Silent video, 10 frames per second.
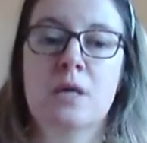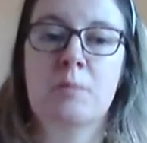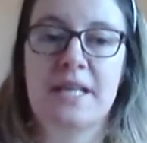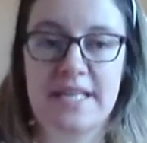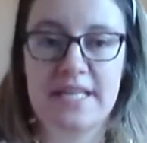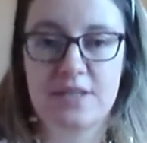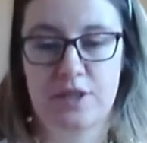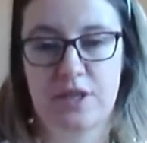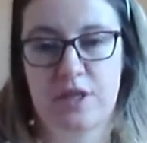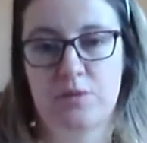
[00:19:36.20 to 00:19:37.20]
Please
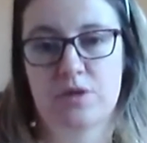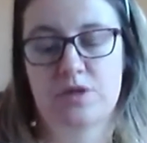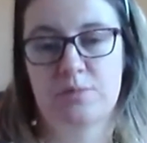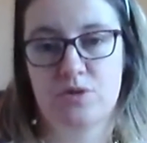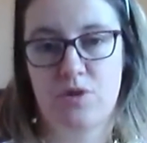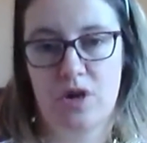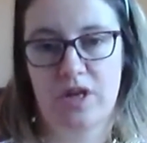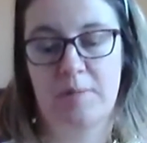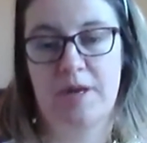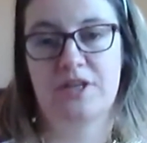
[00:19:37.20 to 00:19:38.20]
do
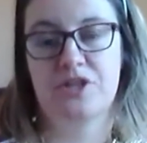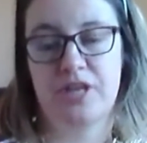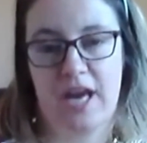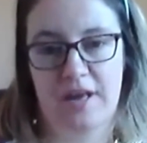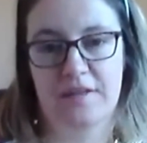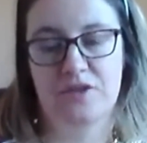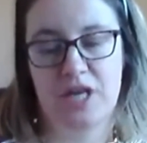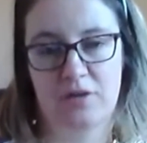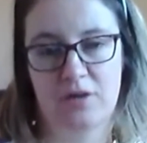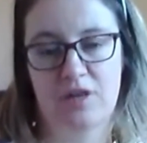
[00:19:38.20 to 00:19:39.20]
subscribe and share the
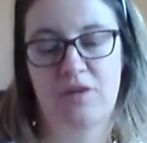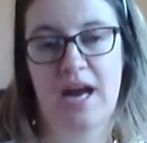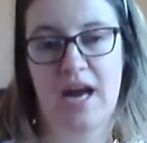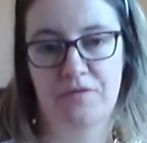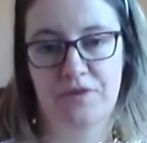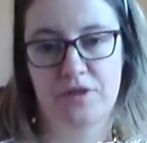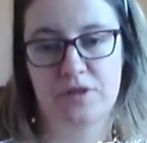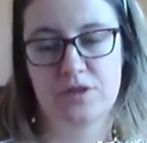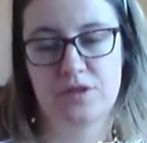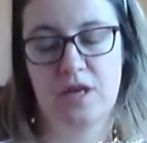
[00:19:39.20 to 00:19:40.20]
channel if you
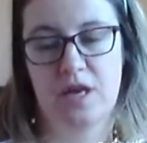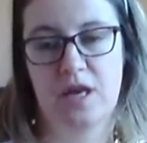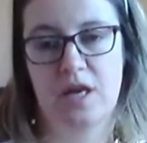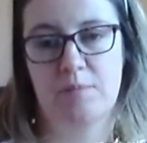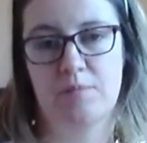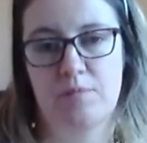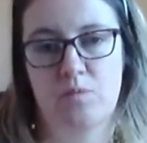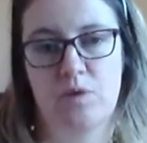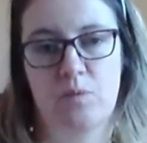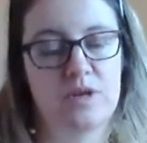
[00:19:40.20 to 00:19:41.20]
haven't.
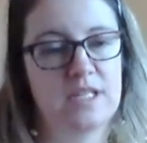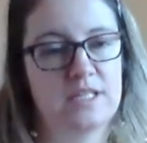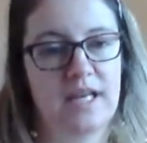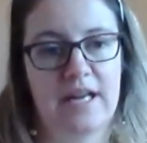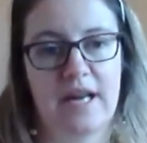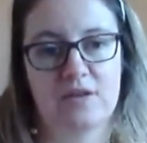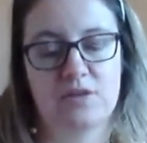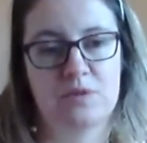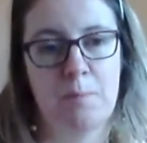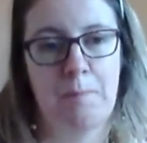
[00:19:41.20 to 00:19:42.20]
We want it to get out
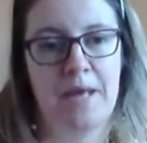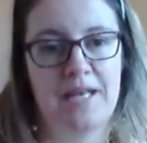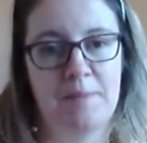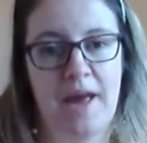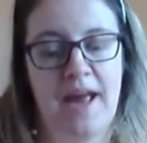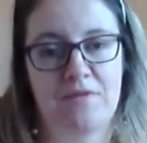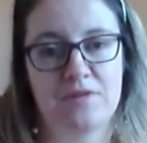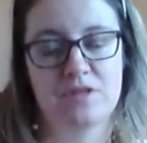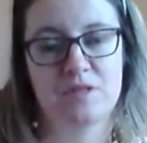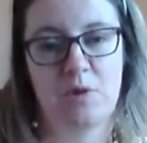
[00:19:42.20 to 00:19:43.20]
to as many
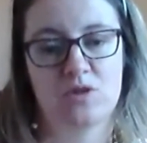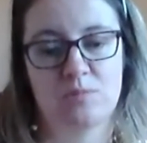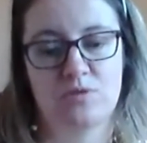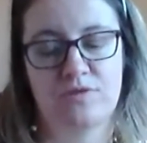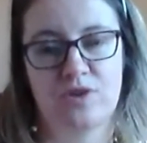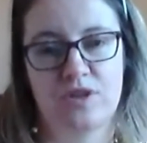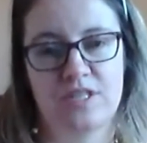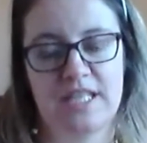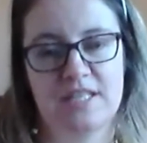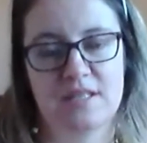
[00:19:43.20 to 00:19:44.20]
parents as possible for
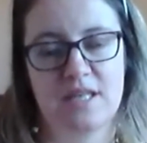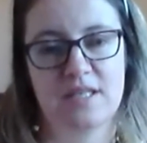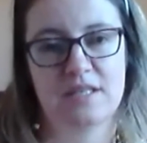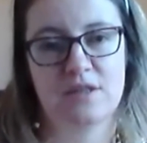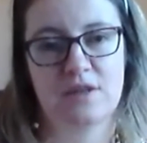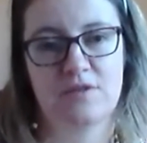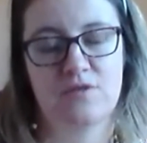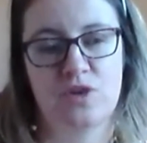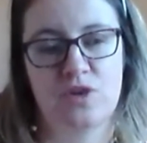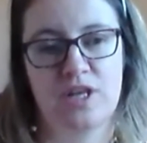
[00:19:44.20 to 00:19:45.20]
ideas and
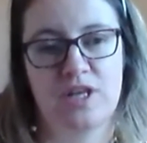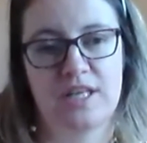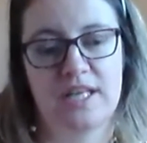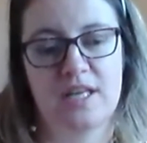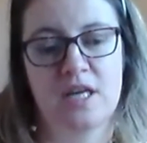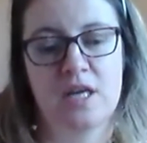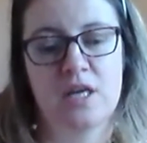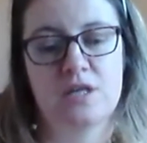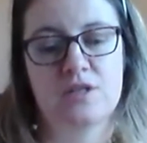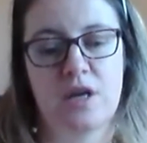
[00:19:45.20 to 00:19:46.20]
fun learning.
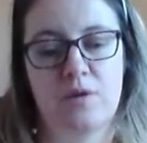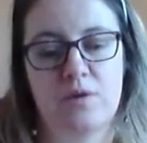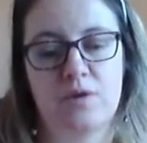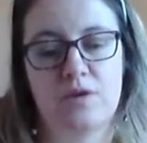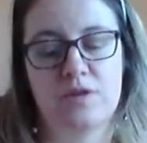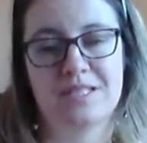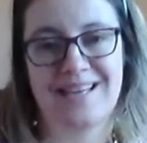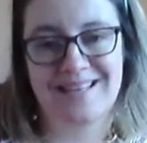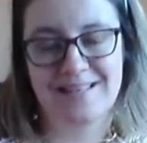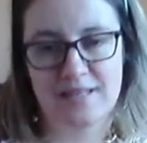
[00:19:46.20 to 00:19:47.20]
So
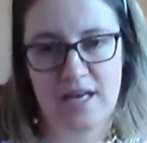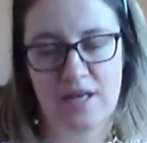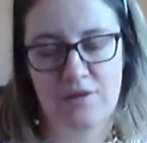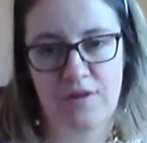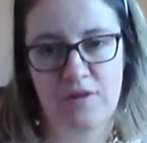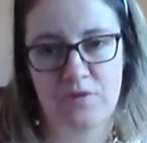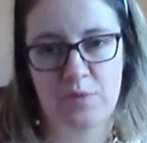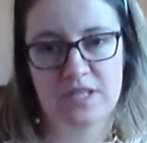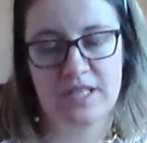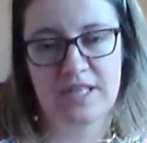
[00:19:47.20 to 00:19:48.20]
stay safe,
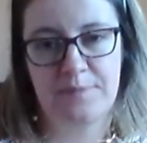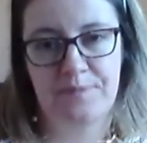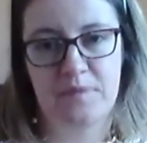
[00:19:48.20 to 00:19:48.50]
everybody.